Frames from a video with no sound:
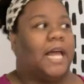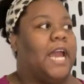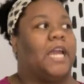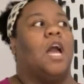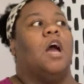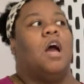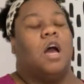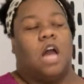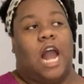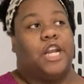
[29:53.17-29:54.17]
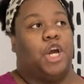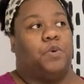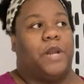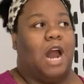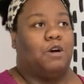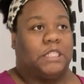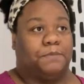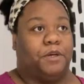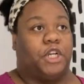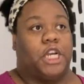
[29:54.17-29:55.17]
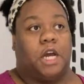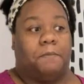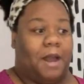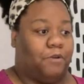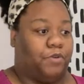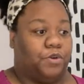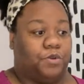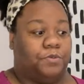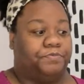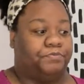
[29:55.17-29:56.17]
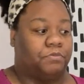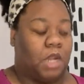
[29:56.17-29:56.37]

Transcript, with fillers: Like, I know when I was building up my room,